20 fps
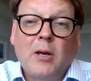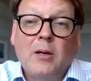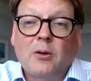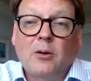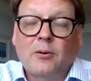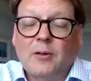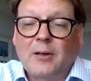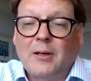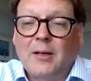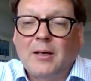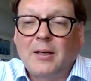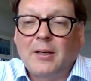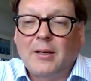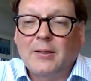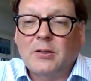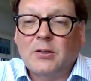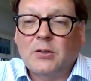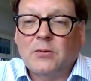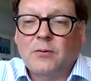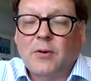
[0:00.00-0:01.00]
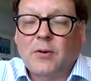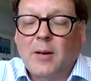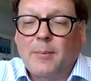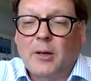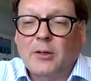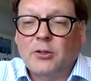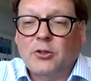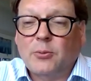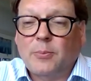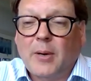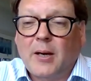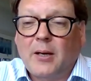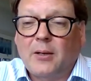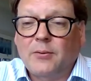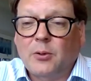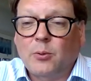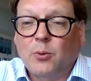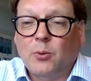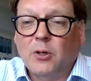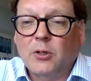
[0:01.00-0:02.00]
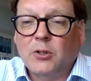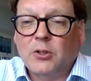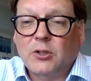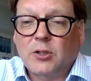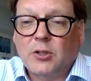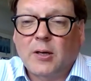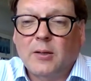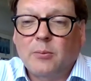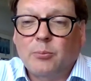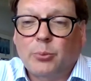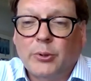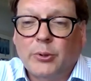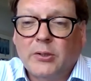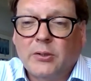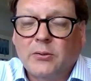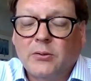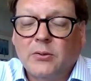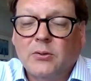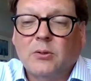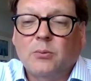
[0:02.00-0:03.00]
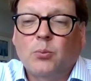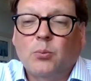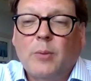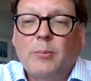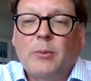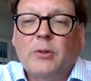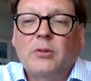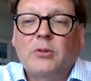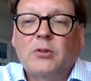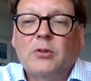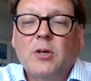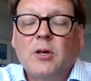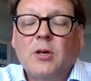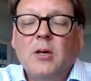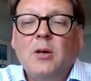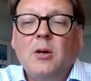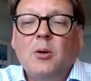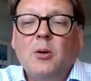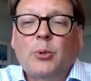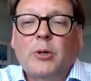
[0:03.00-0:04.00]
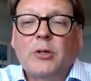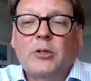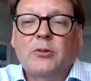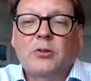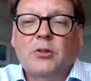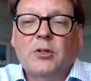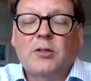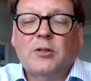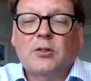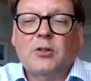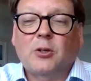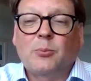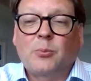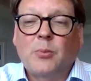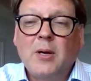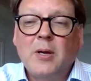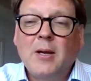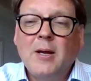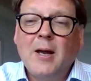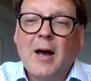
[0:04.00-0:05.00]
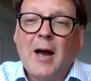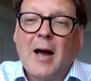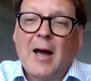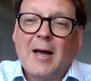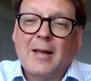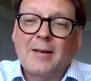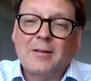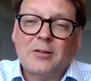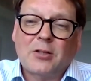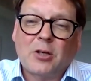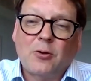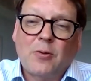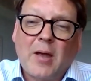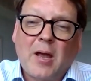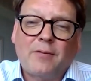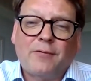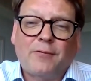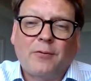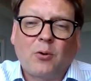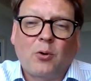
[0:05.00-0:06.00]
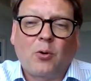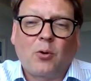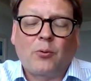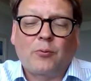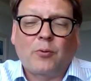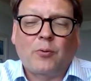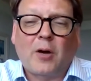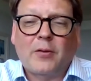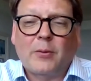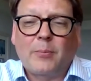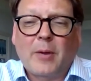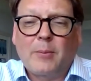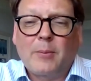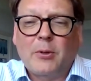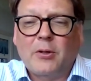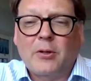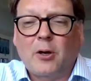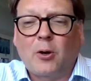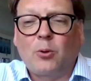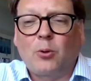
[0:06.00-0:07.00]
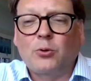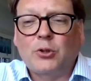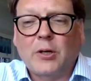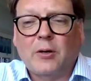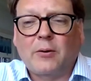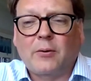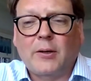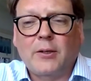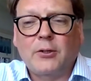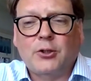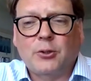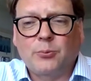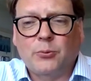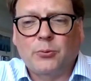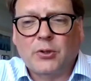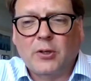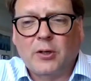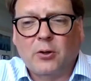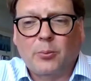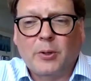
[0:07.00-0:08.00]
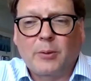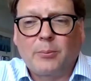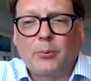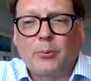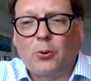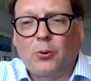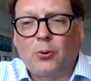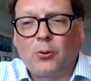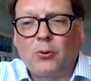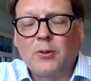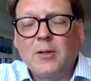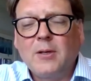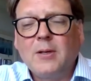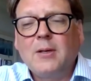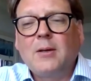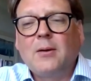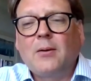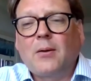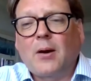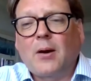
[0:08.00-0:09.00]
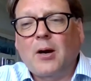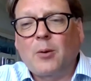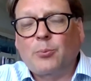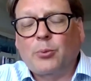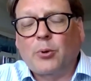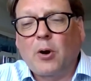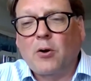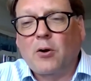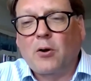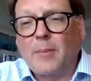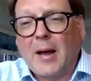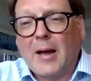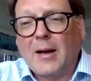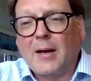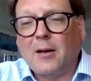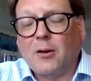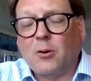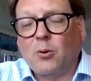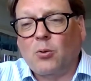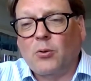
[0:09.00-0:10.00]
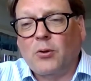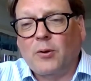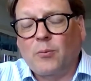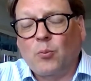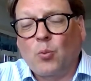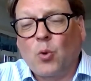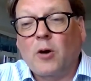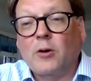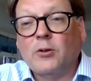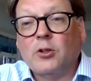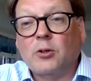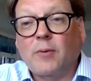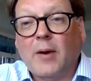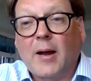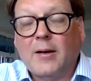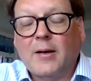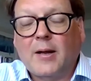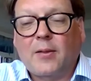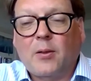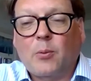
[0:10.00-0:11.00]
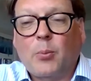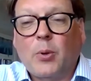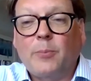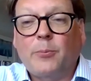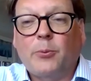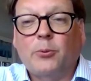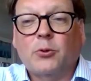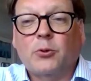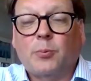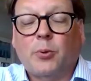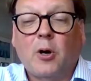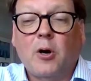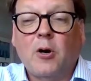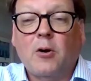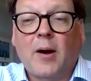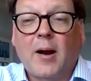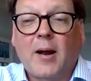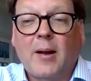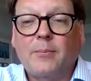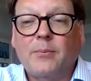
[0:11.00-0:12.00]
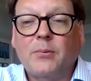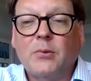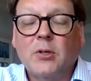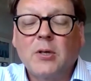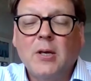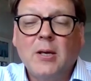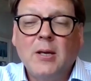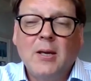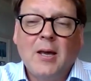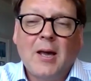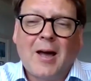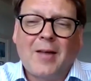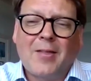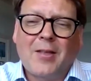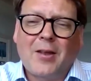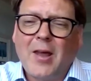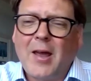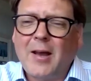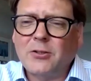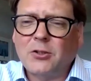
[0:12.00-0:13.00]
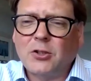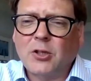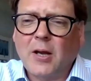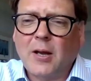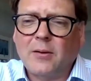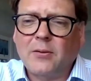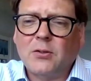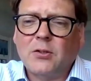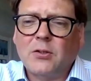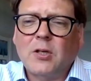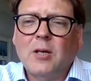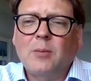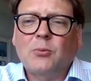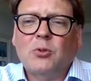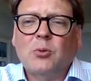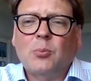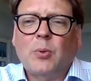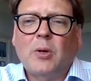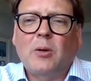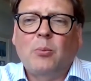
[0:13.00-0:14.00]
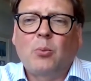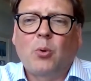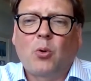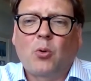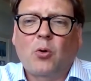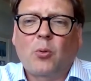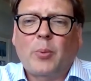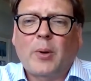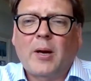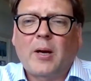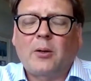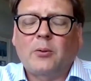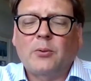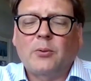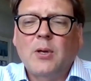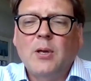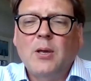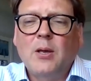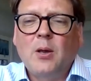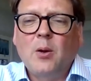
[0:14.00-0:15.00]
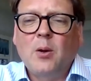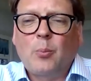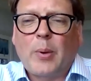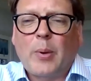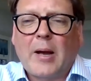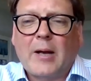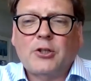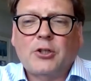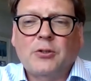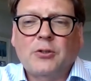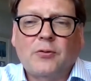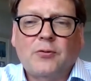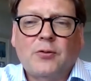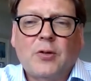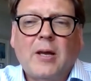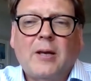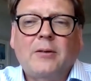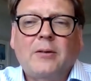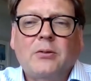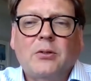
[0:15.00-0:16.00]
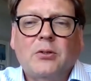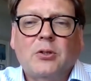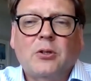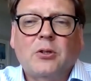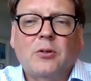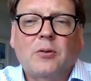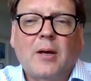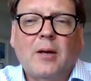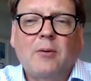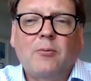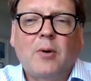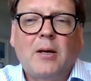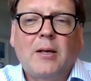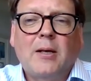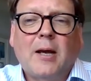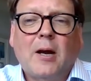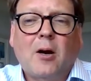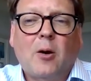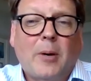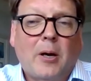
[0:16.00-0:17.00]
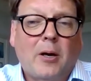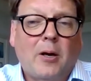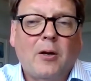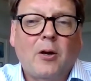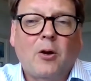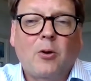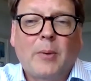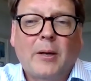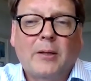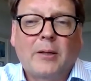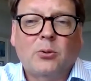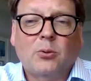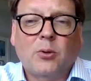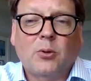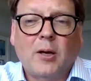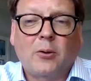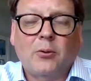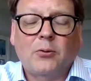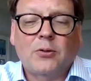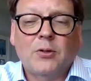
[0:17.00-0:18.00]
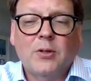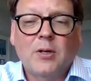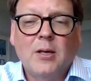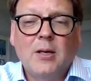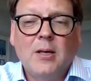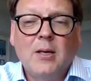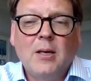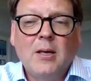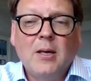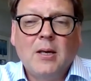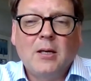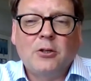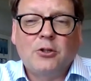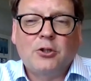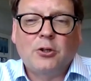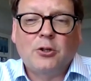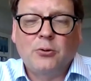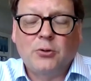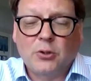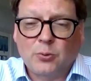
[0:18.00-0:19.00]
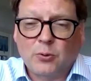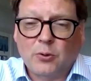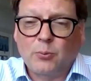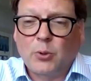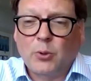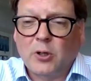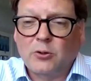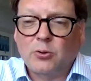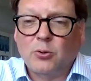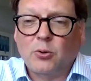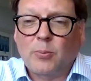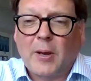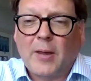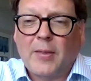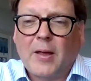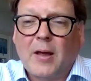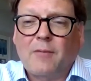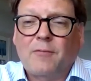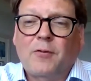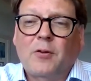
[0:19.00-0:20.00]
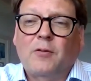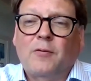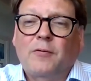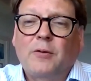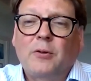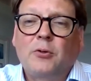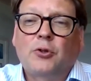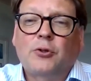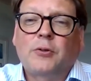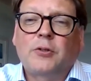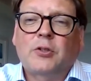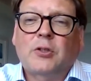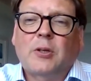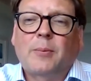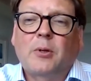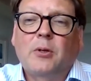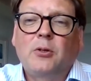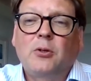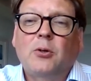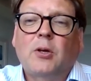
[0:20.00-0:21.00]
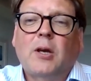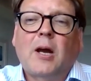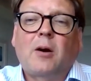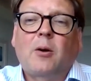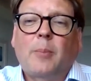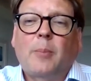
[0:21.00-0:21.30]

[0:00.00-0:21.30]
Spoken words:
Edwina, clearly it's very much about the work she's done in prisons and women's prison system. And so therefore, rather maybe the old generation was a little bit more programmatic, or that worked around other people's programs. And the next gen seemed to be more about passion or things that they really care about. I know mental health issues, we're going to talk about that for the future, is something that you